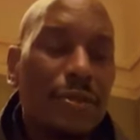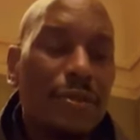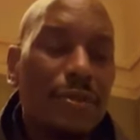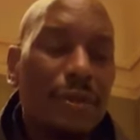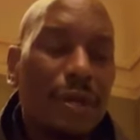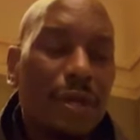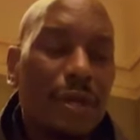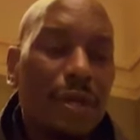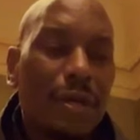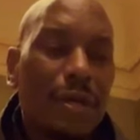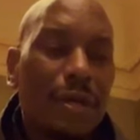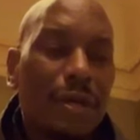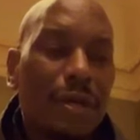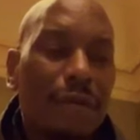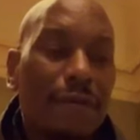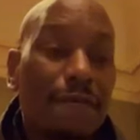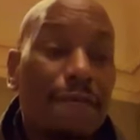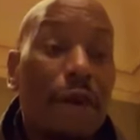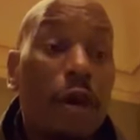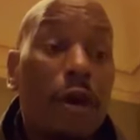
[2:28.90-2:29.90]
to
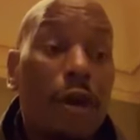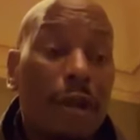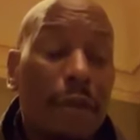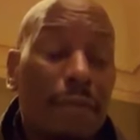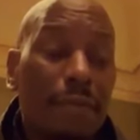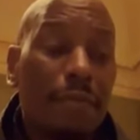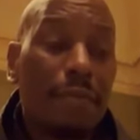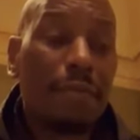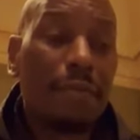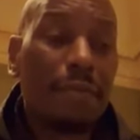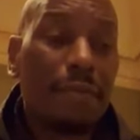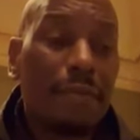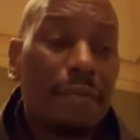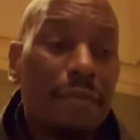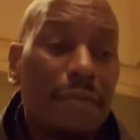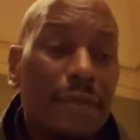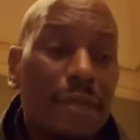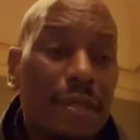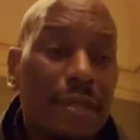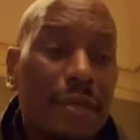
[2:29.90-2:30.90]
her farm.
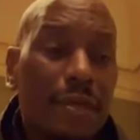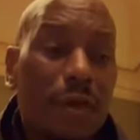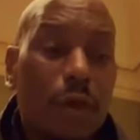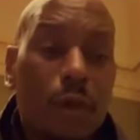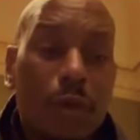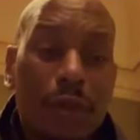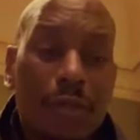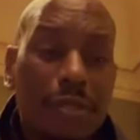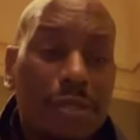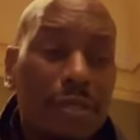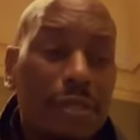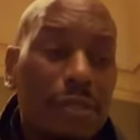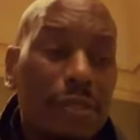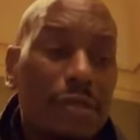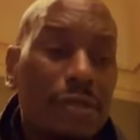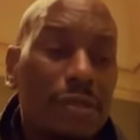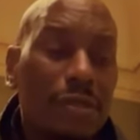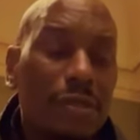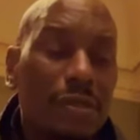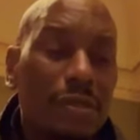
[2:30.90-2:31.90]

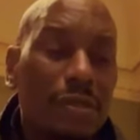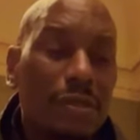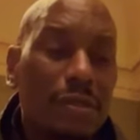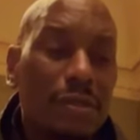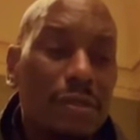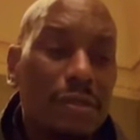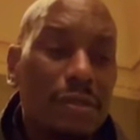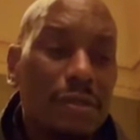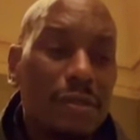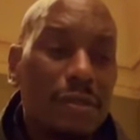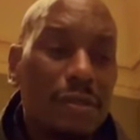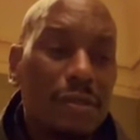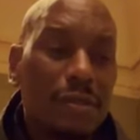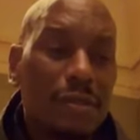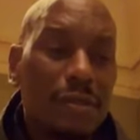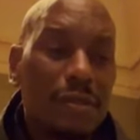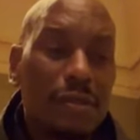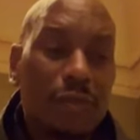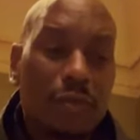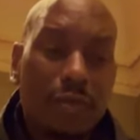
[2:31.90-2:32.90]
Horses,
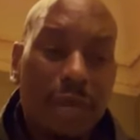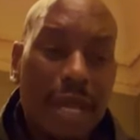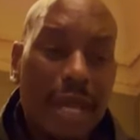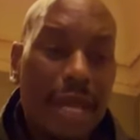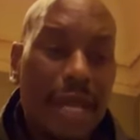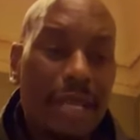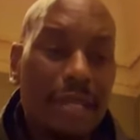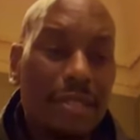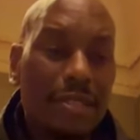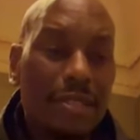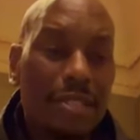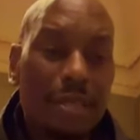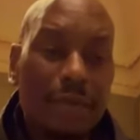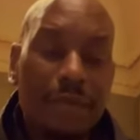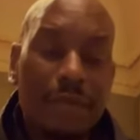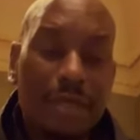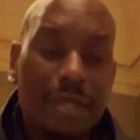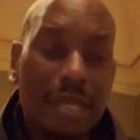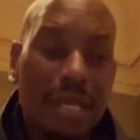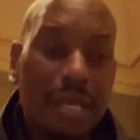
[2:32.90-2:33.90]
it was a ranch.
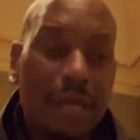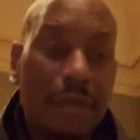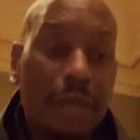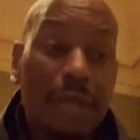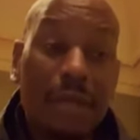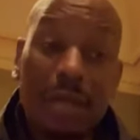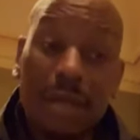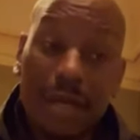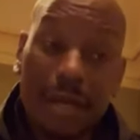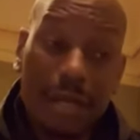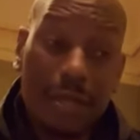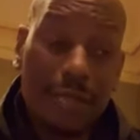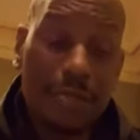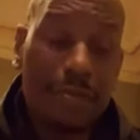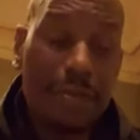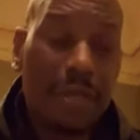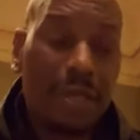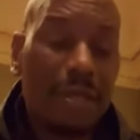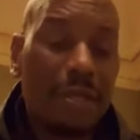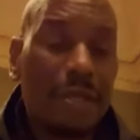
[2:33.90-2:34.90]
She was there with her
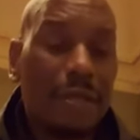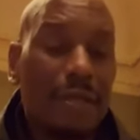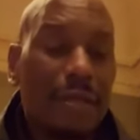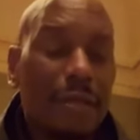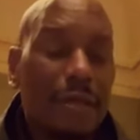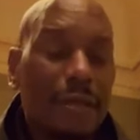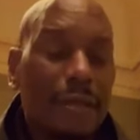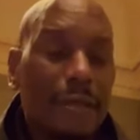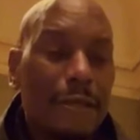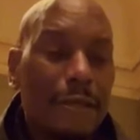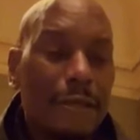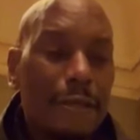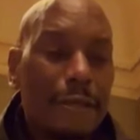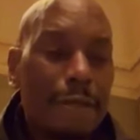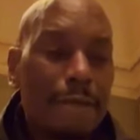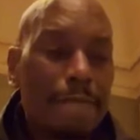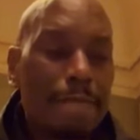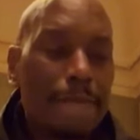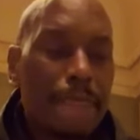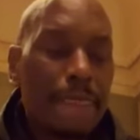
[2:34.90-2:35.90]
husband.
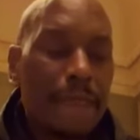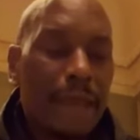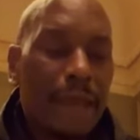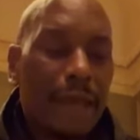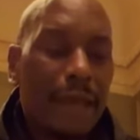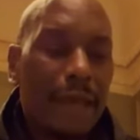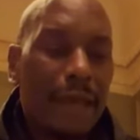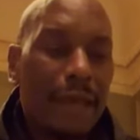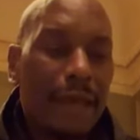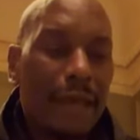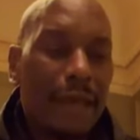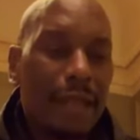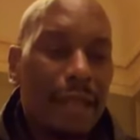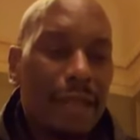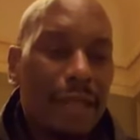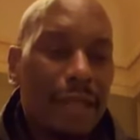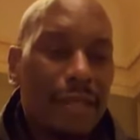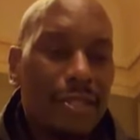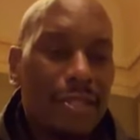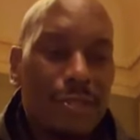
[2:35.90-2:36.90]

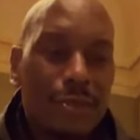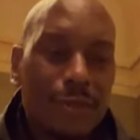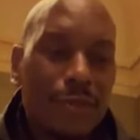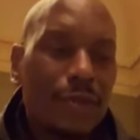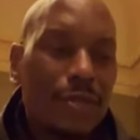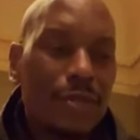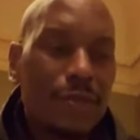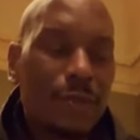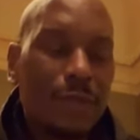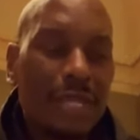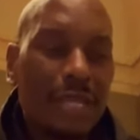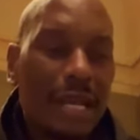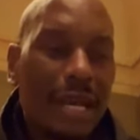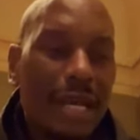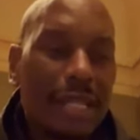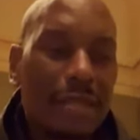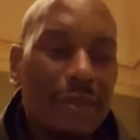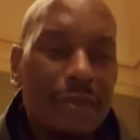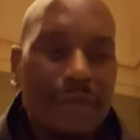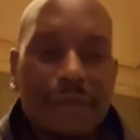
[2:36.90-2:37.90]
And as soon as we
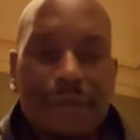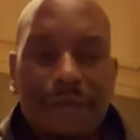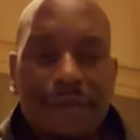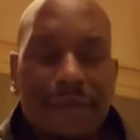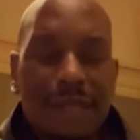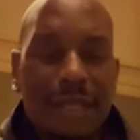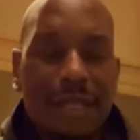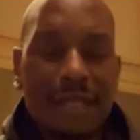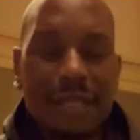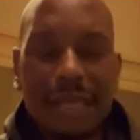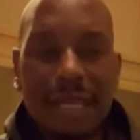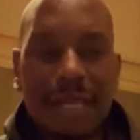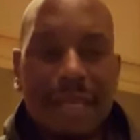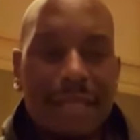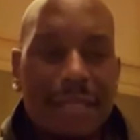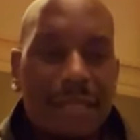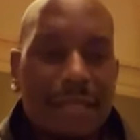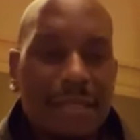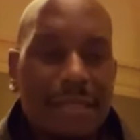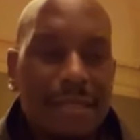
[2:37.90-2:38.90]
got through the front
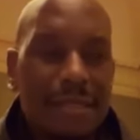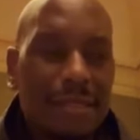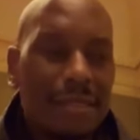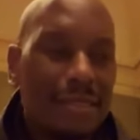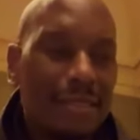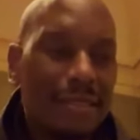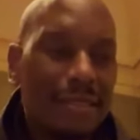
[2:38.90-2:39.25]
gate,